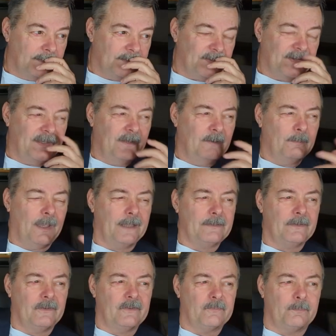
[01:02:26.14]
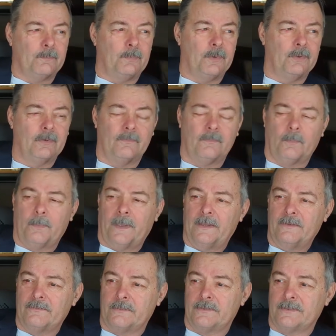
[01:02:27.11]
So getting back to this beautiful
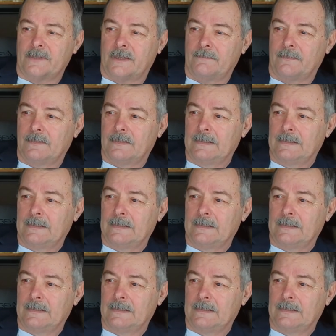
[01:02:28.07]
pastry stuff.